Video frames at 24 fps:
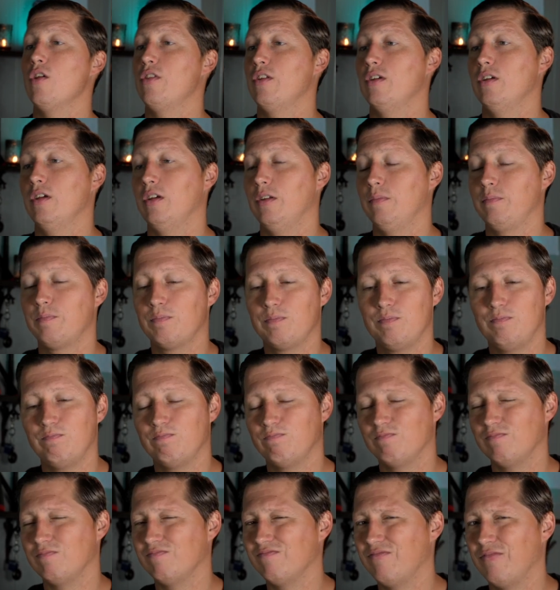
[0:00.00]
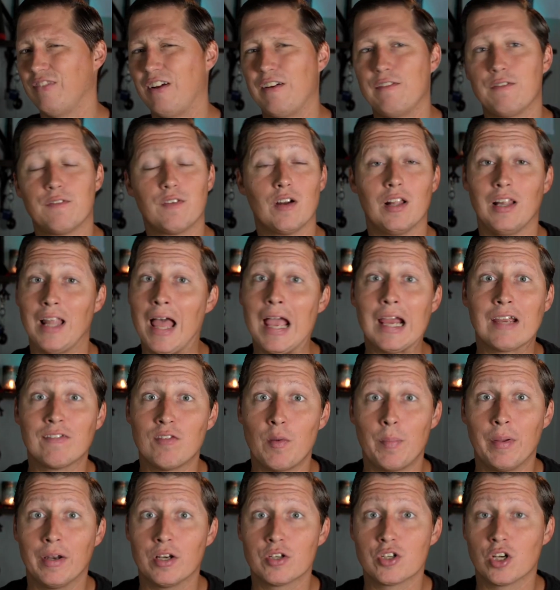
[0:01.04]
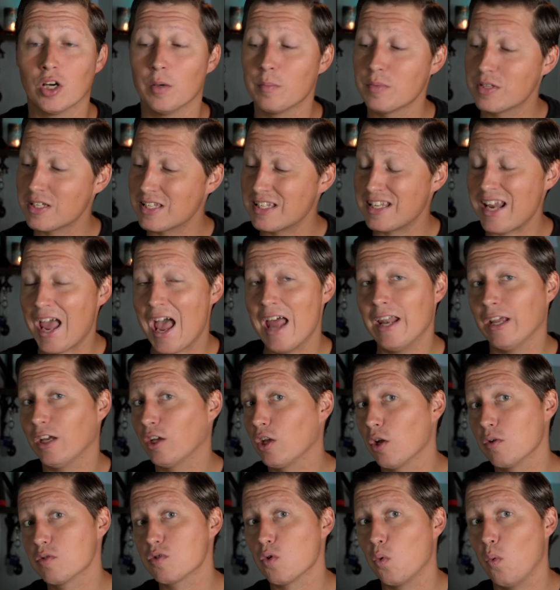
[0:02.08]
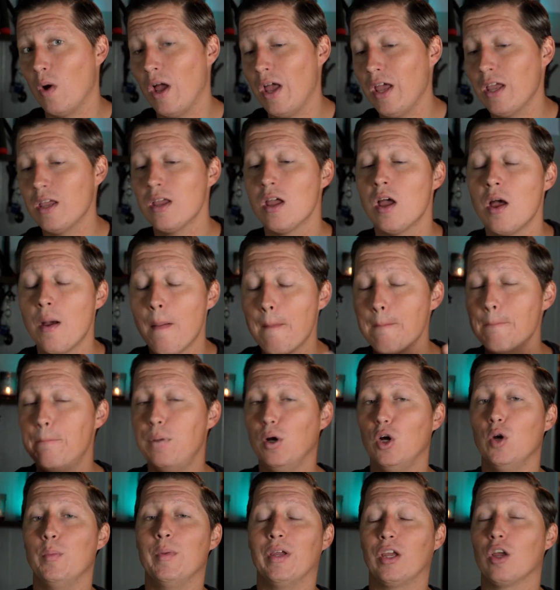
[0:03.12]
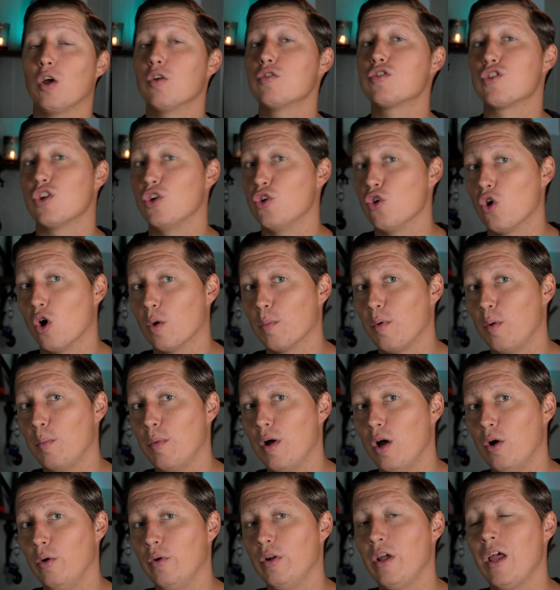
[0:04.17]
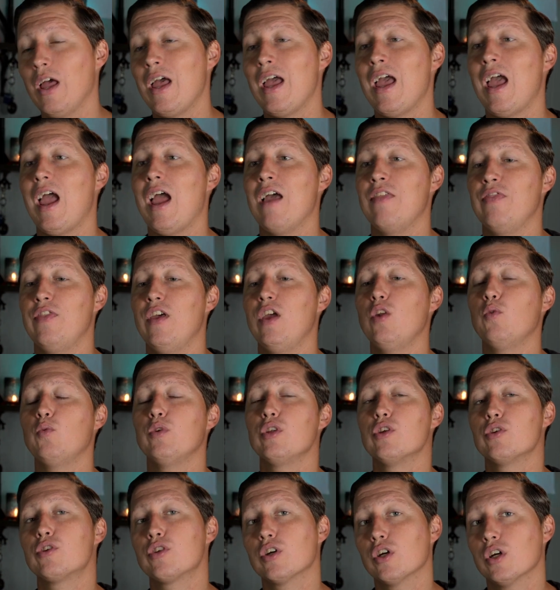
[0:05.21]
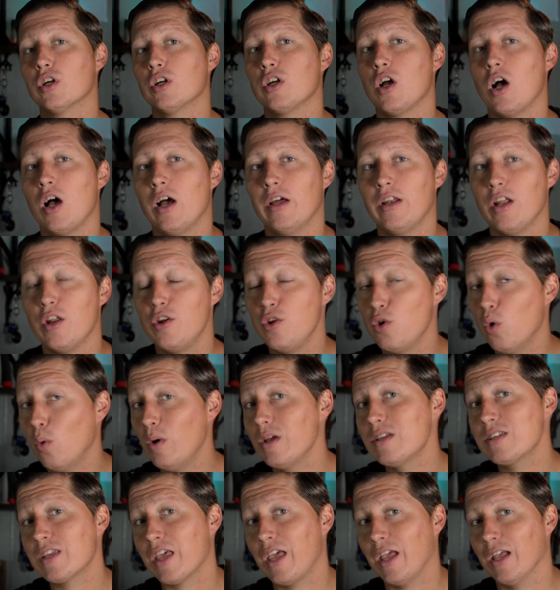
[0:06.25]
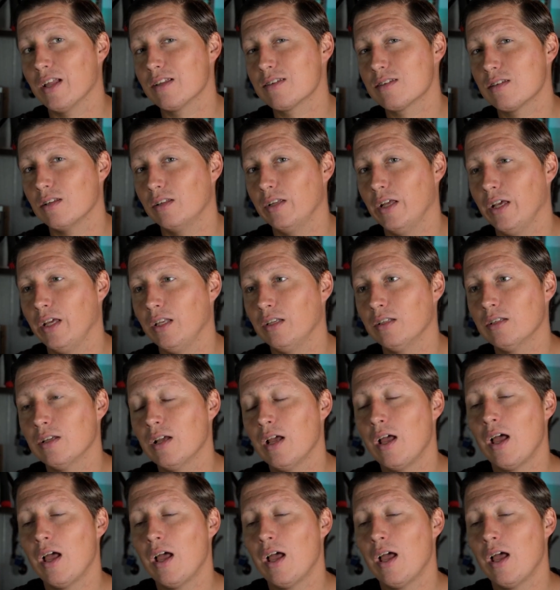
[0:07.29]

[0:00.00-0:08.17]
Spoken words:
the, for lack of a better term, static goes away. Boom, it goes to normal mode. And then when you turn on noise canceling,